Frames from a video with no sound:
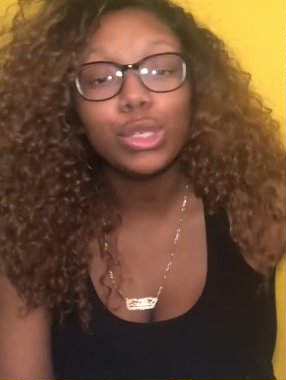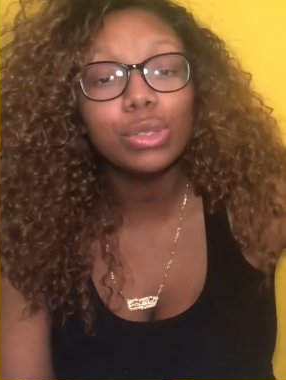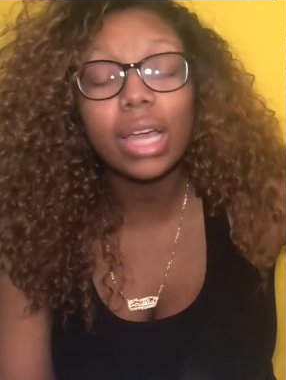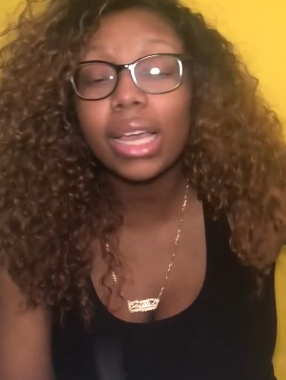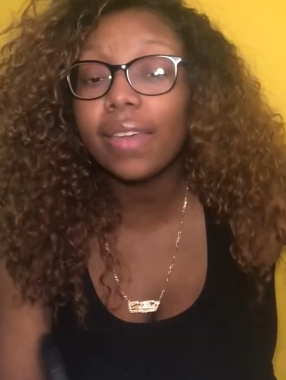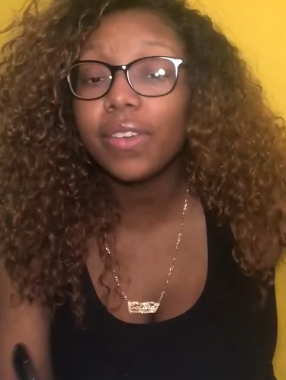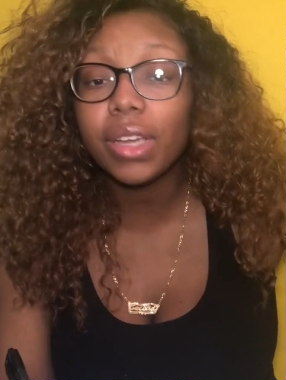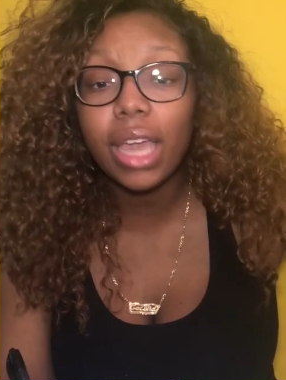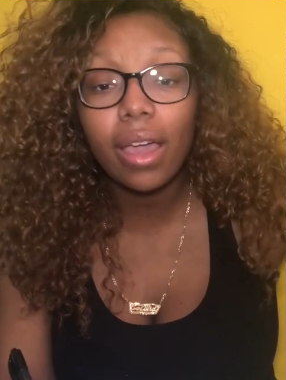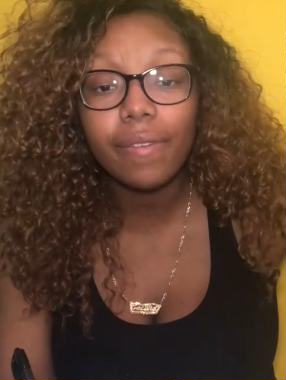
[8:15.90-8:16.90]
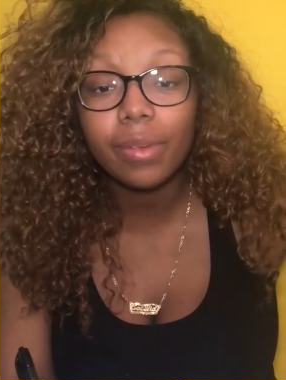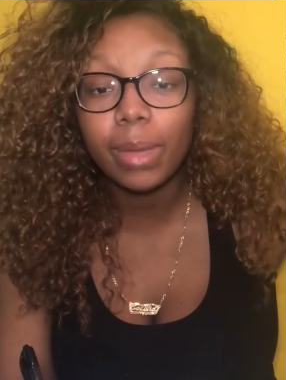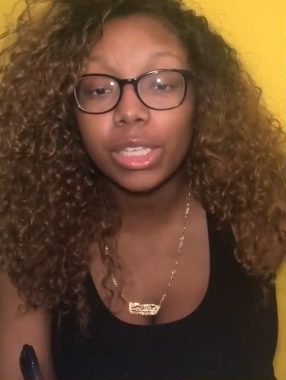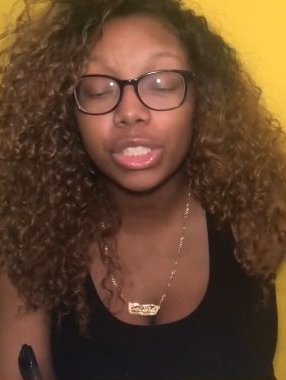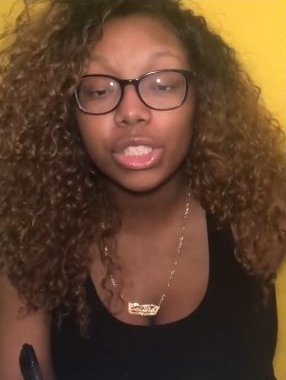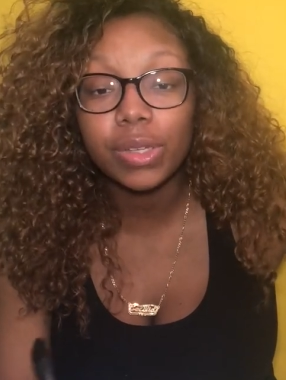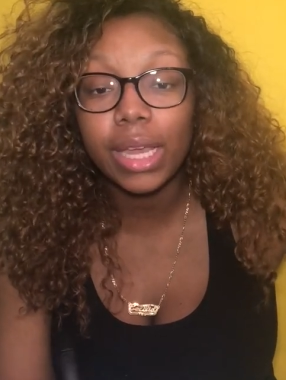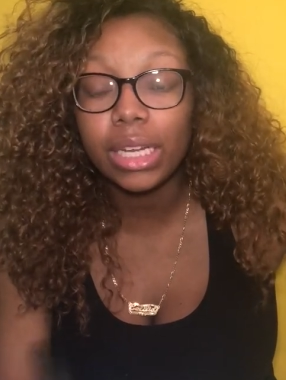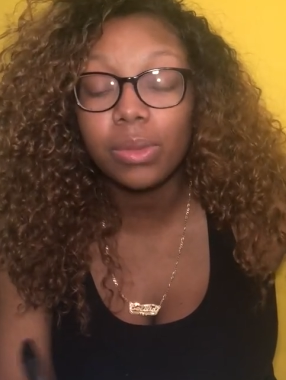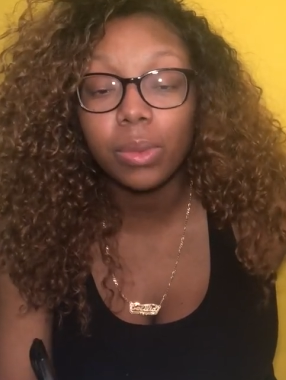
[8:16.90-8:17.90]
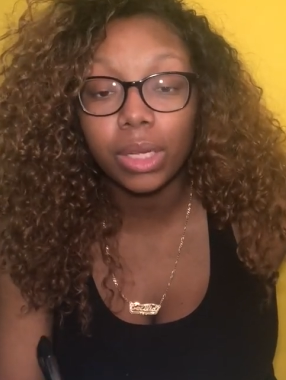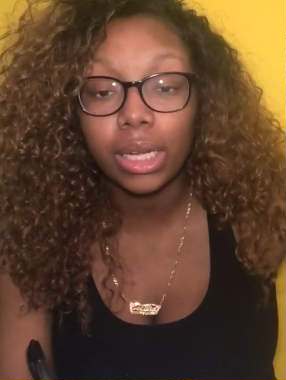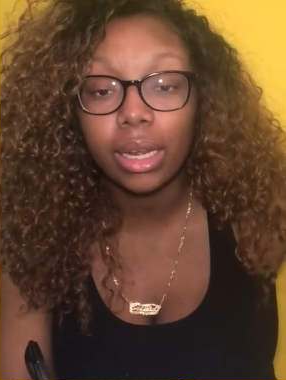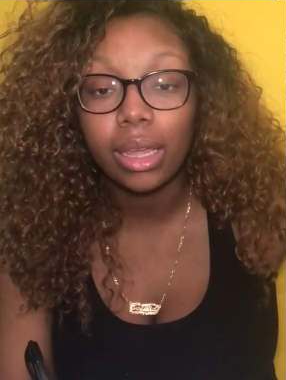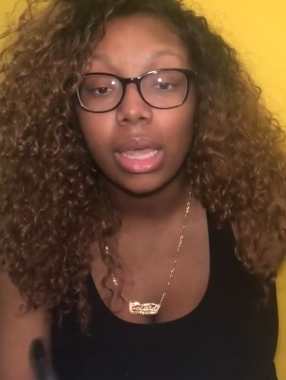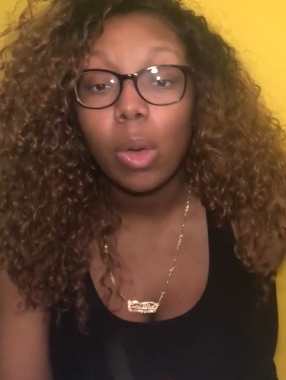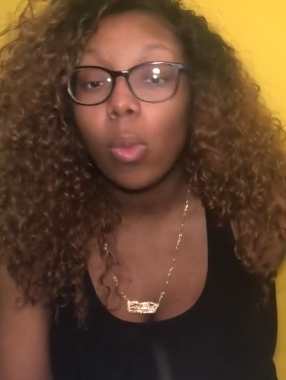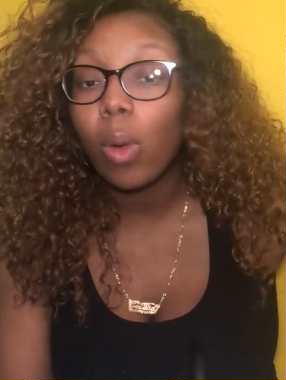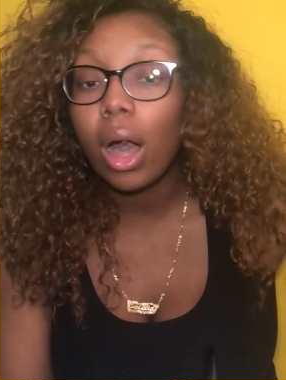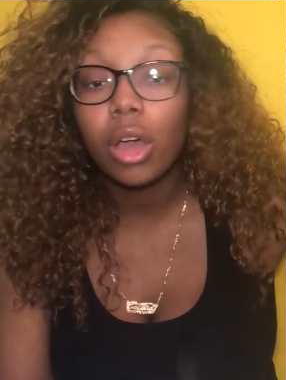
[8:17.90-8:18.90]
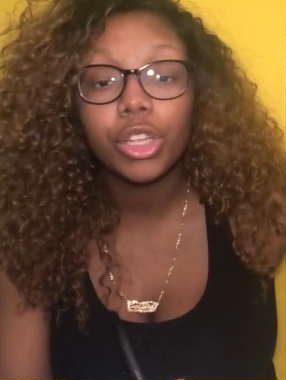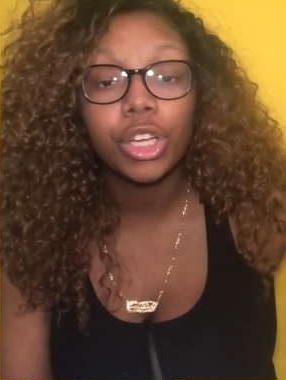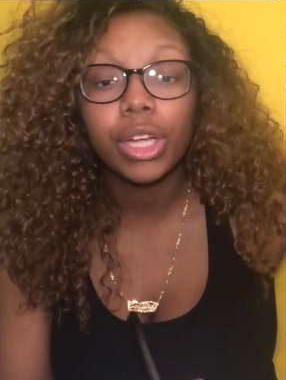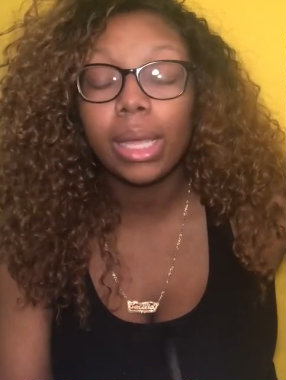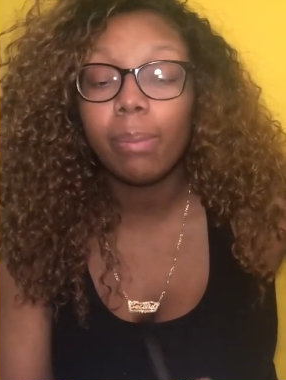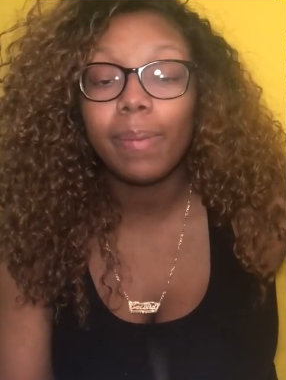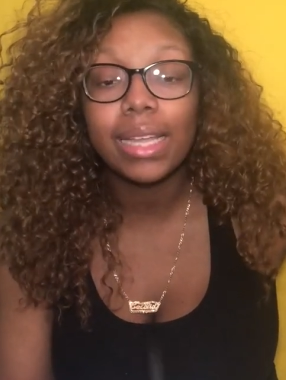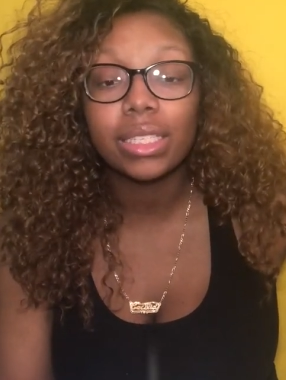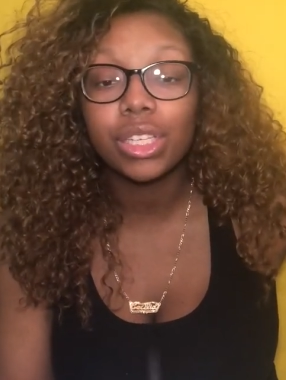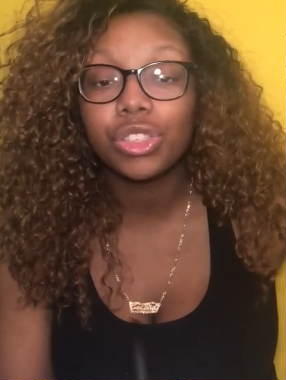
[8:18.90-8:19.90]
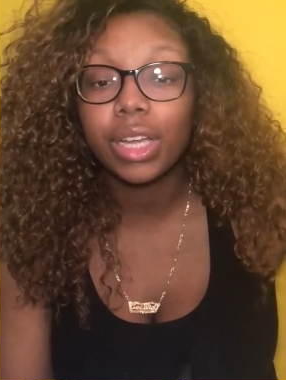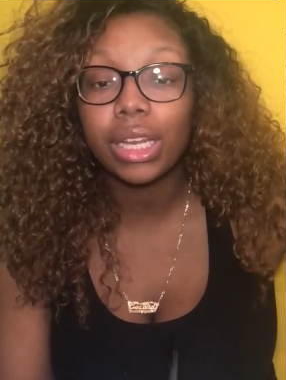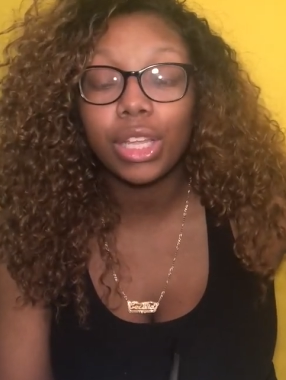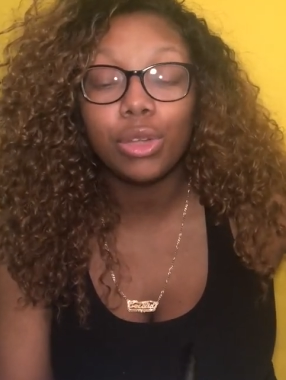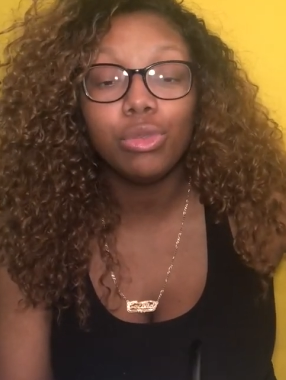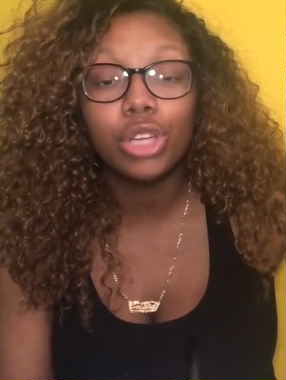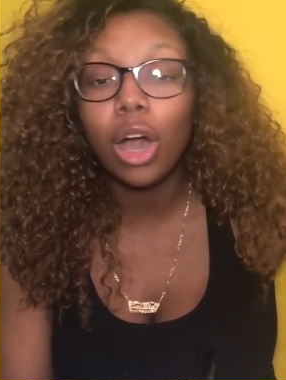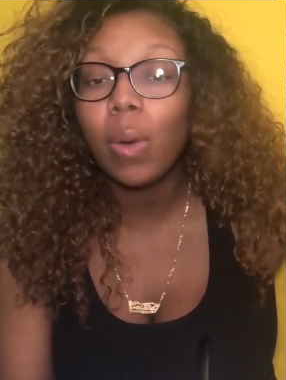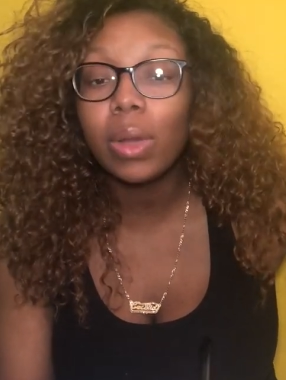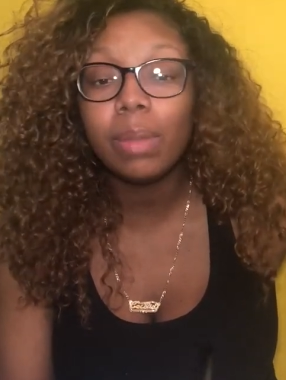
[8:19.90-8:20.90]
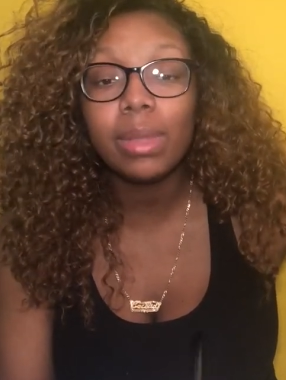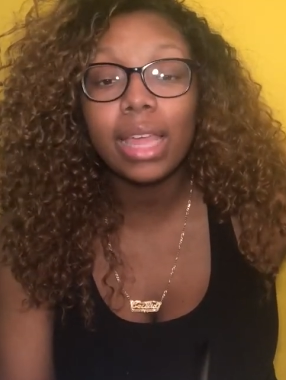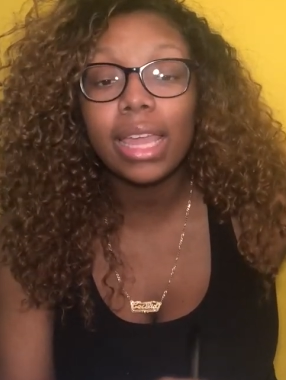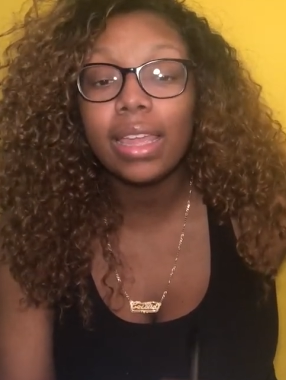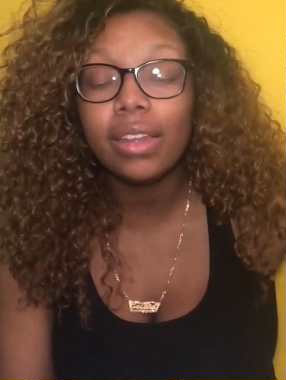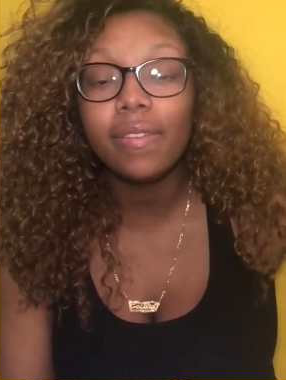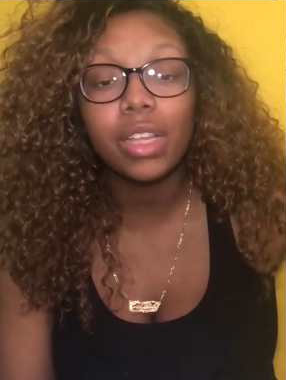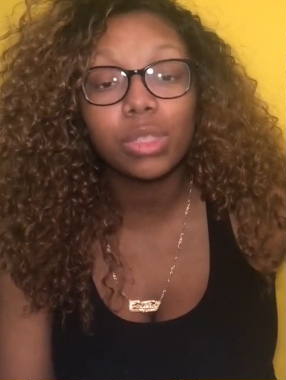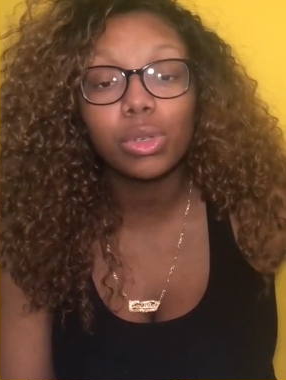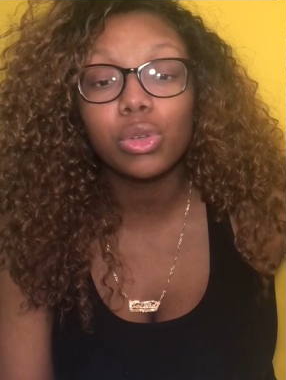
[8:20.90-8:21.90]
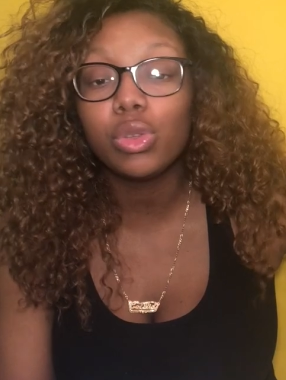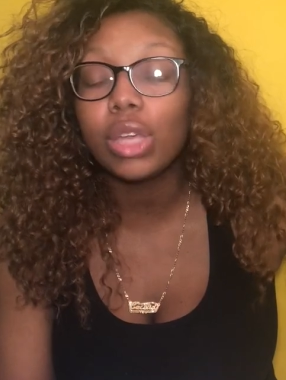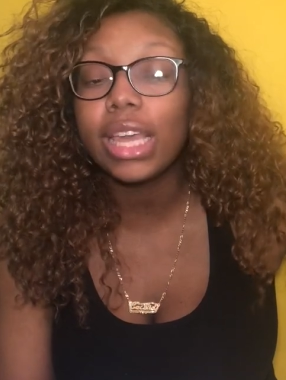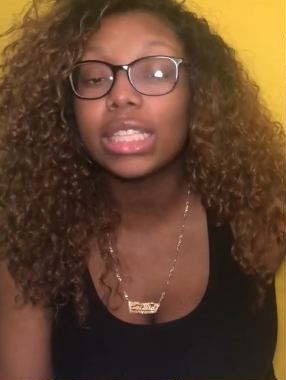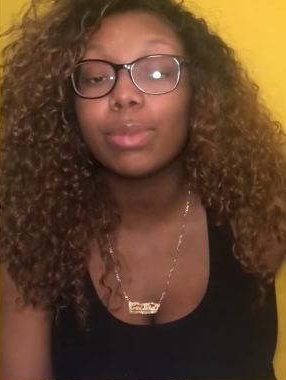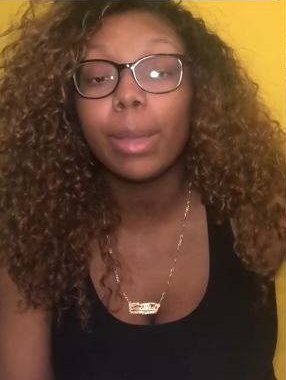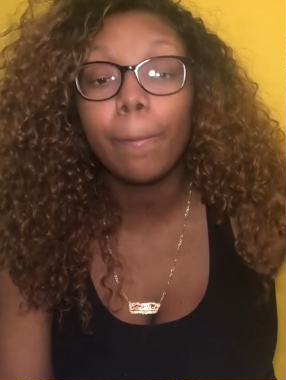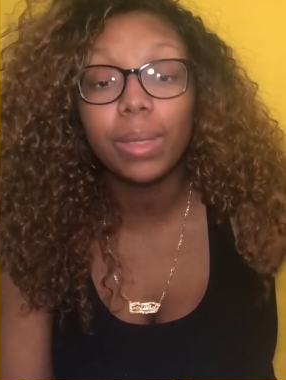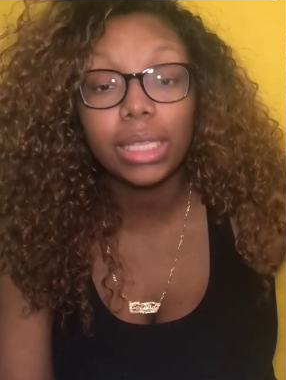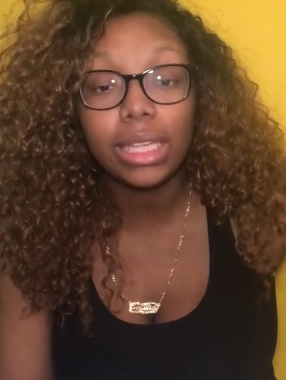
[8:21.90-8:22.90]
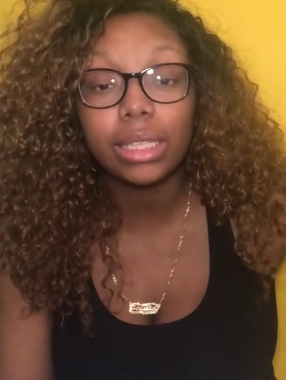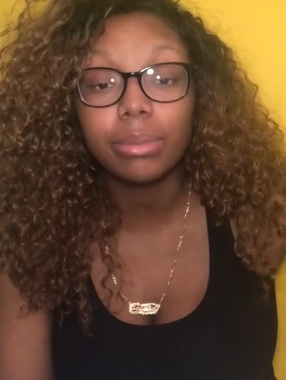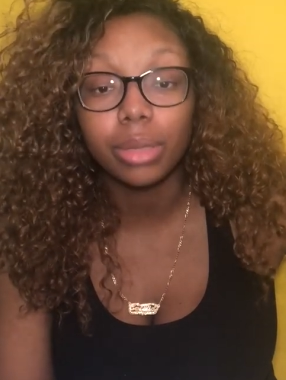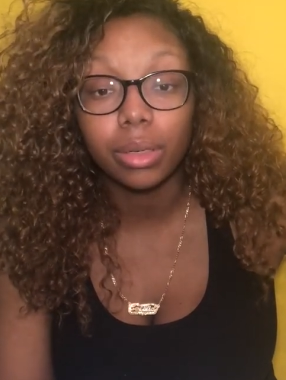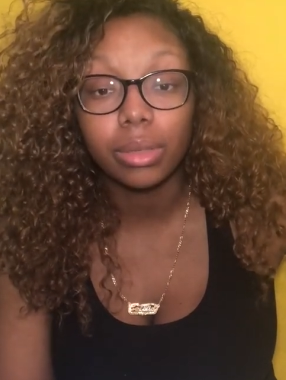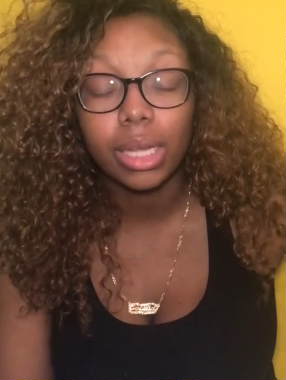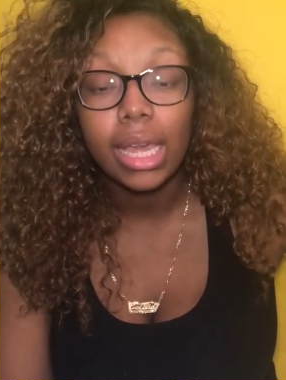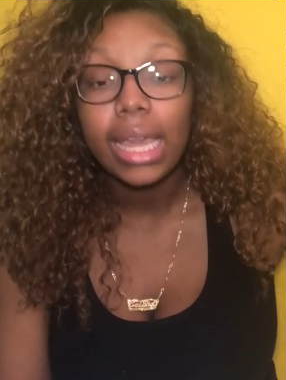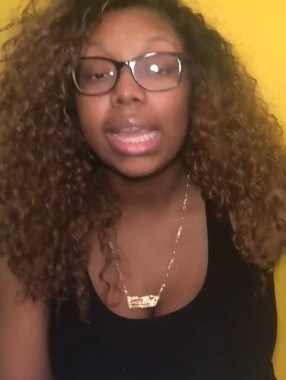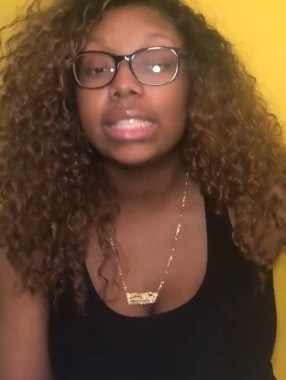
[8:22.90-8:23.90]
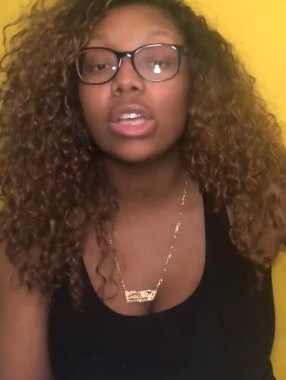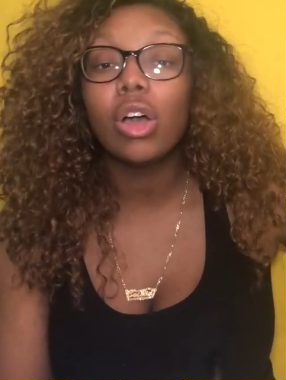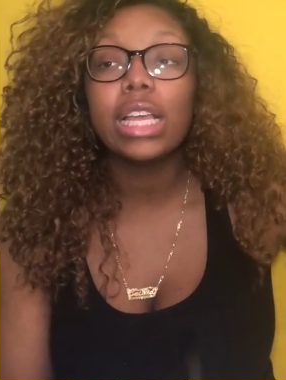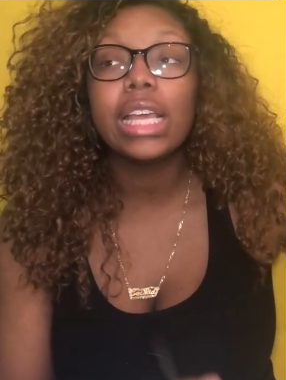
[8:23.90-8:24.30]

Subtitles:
Do not give your account information to anyone while you're in basic training. You don't want to be that individual who is completely broke. It's